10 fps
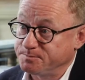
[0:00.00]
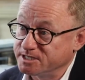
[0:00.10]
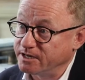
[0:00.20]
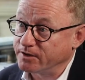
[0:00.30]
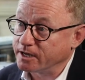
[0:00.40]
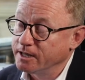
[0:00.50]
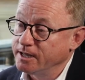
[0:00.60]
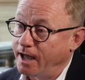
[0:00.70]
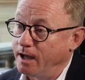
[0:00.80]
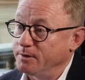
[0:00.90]
Pacific,
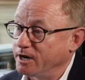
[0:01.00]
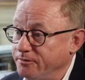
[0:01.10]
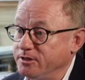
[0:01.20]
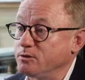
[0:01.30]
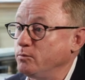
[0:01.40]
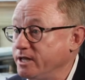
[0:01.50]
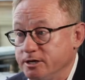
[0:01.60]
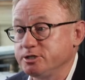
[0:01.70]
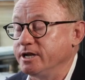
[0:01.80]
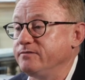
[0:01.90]
um, and I think that we can
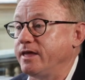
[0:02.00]
achieve